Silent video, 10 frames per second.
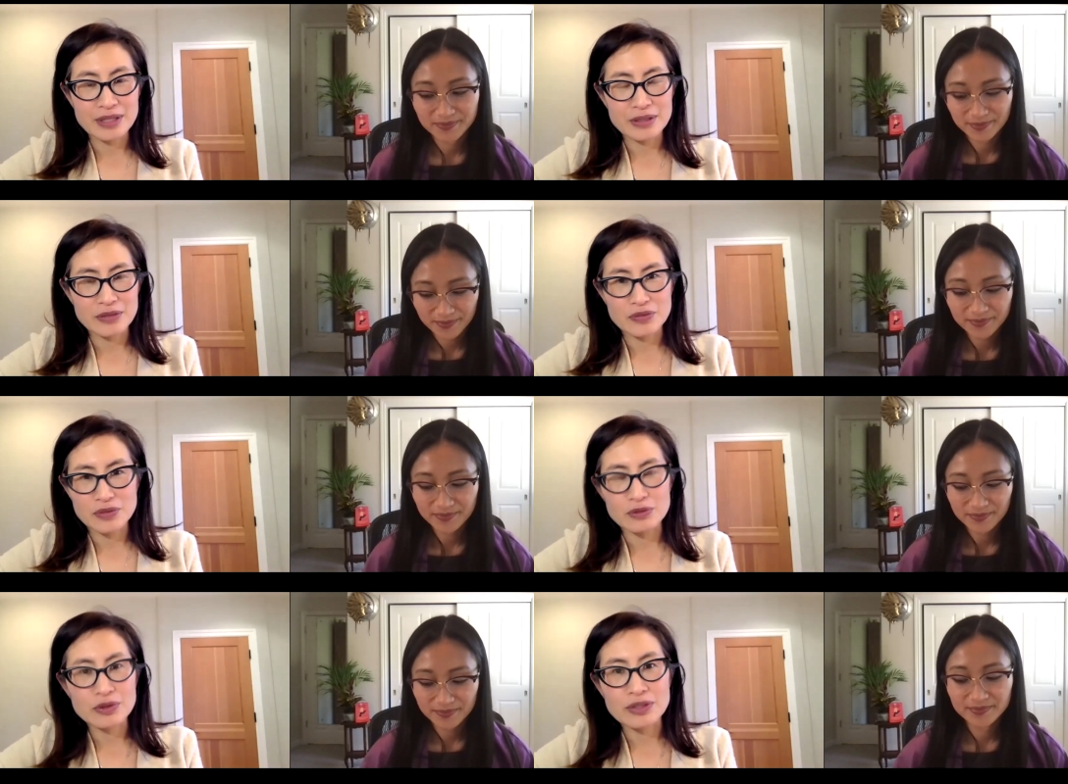Speaker 1: And if you
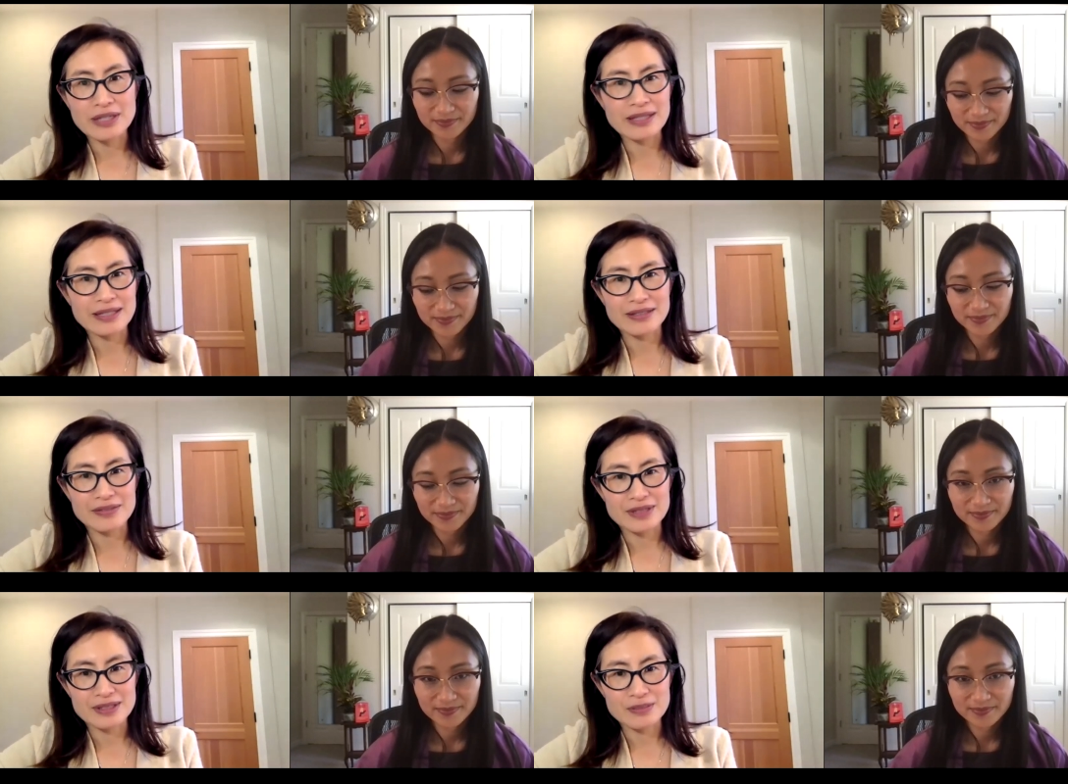look at any of
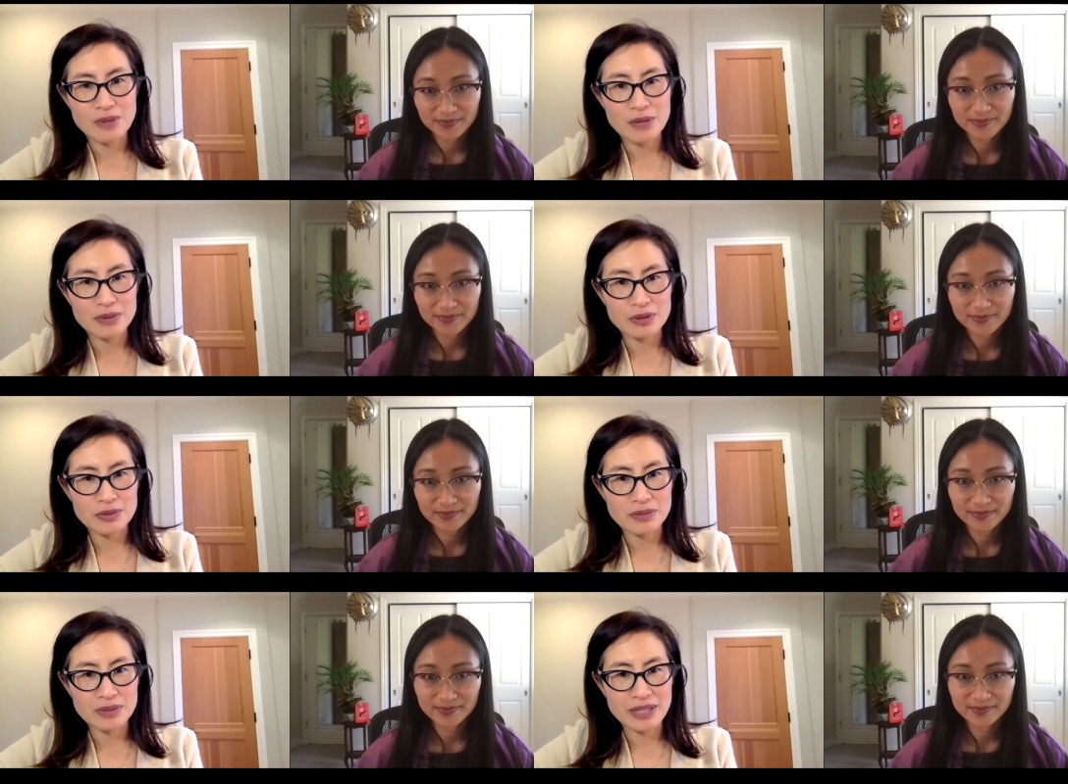these popular
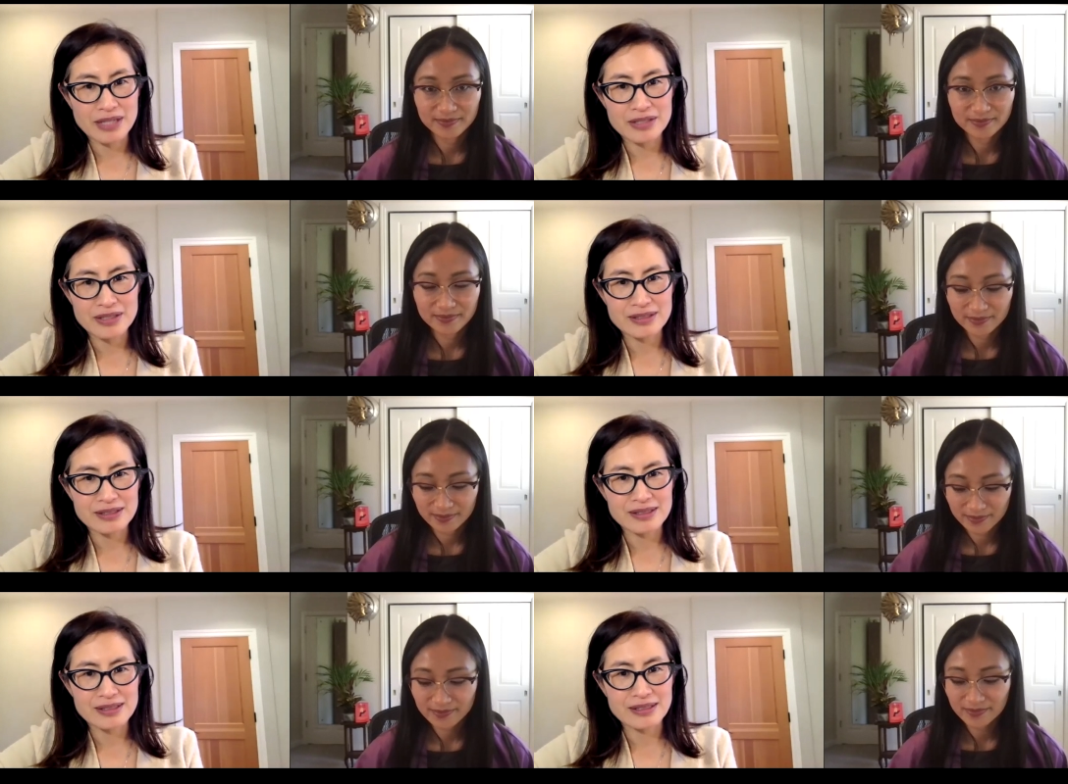
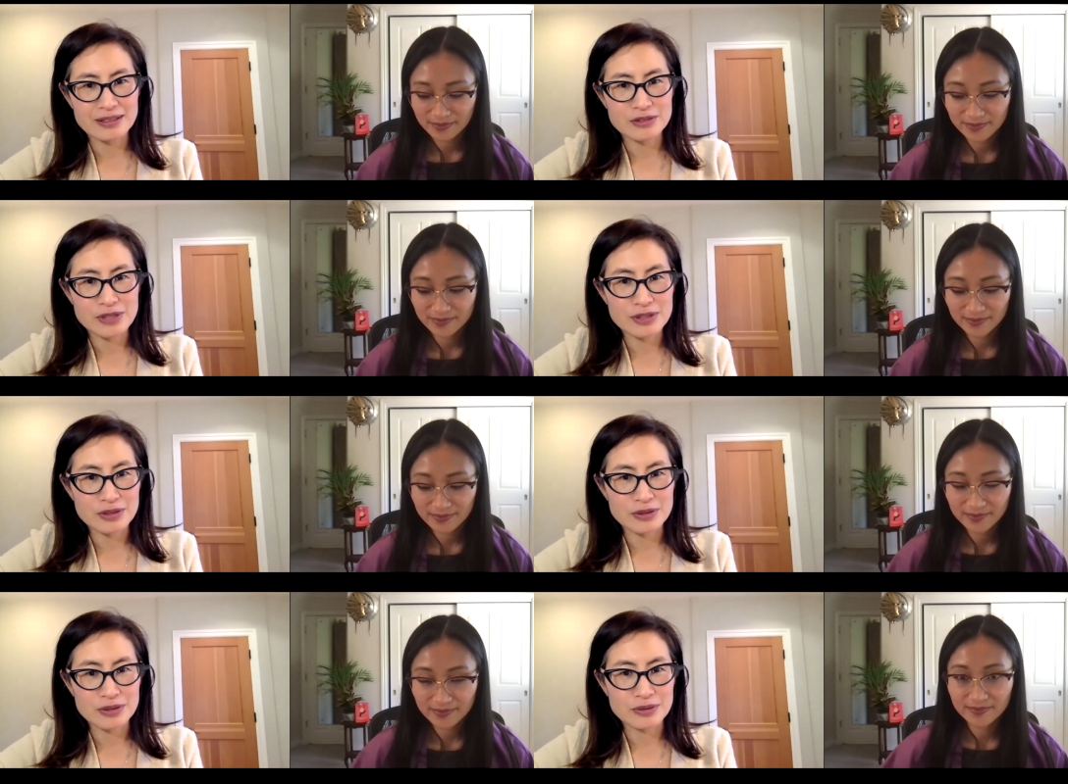publications like
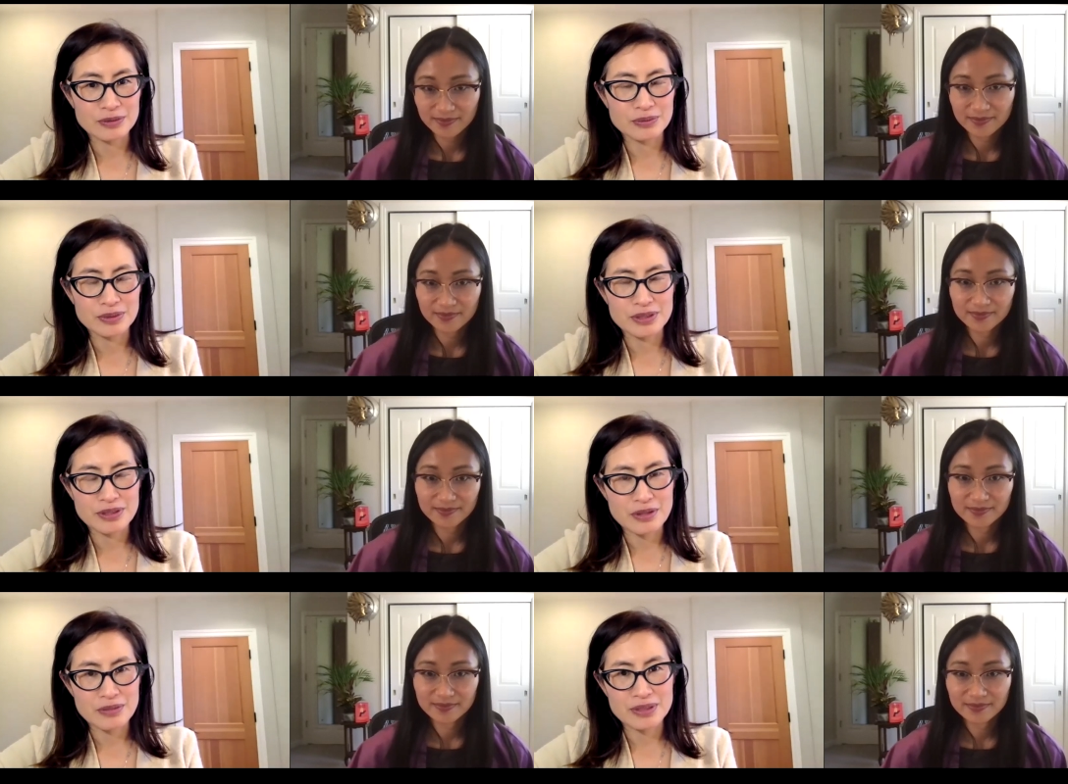Tricycle,
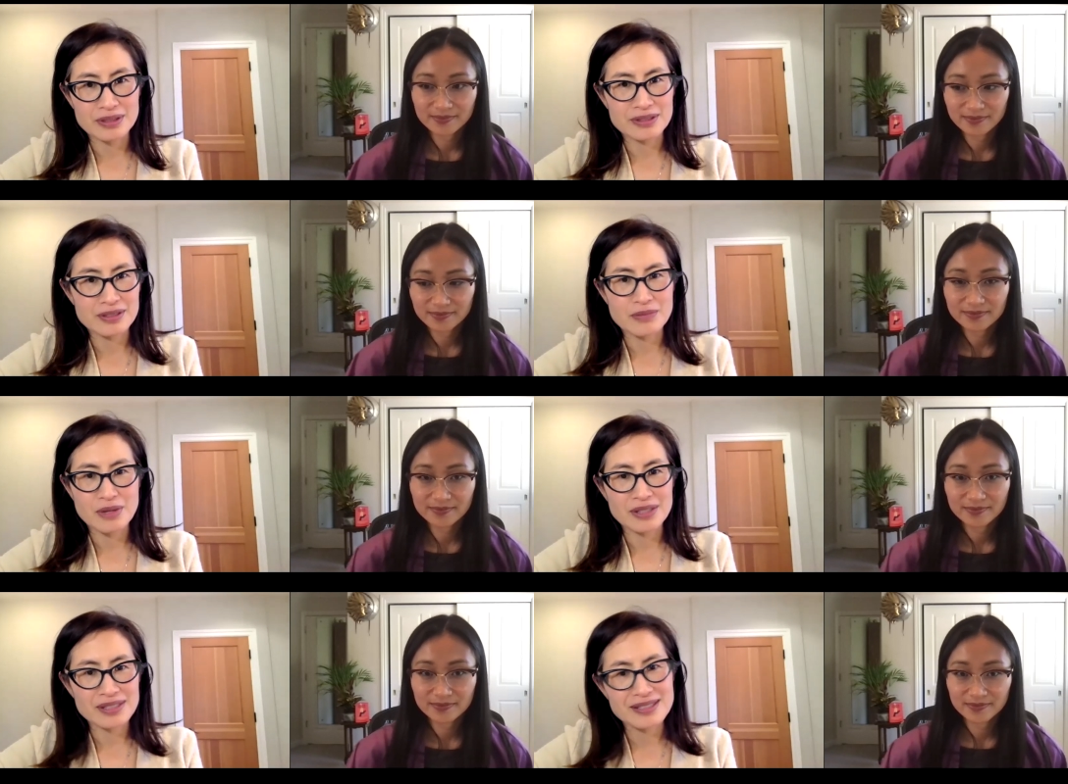Buddhadharma,
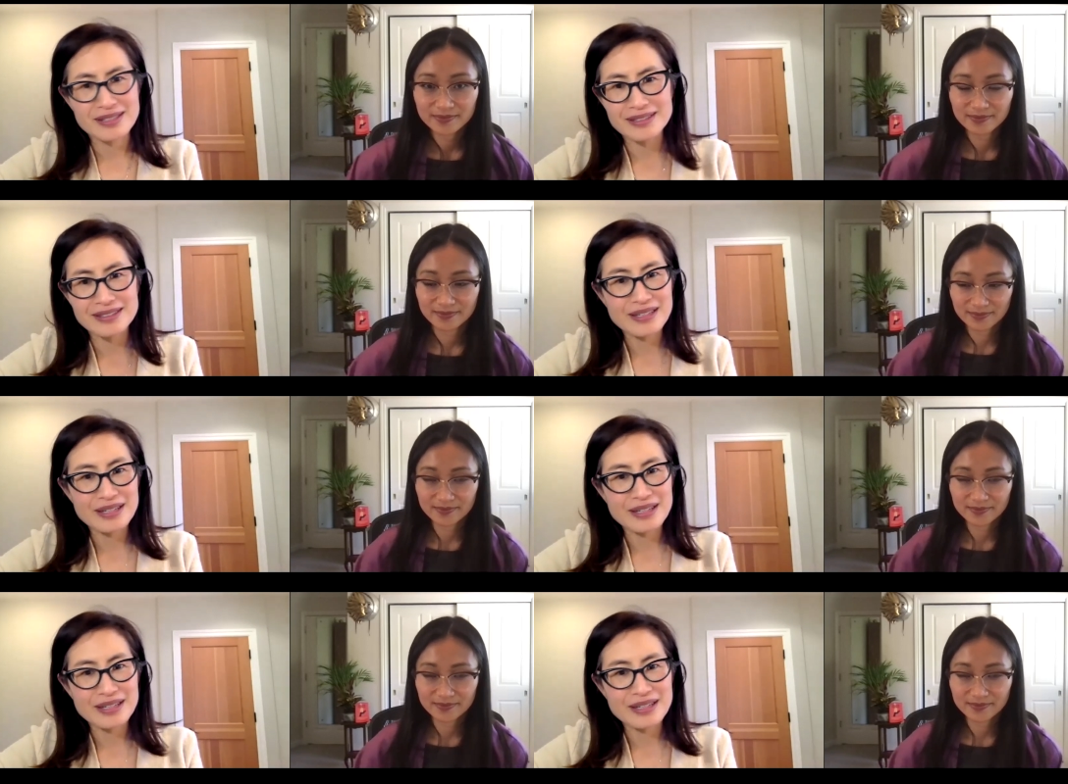Shambhala Sun,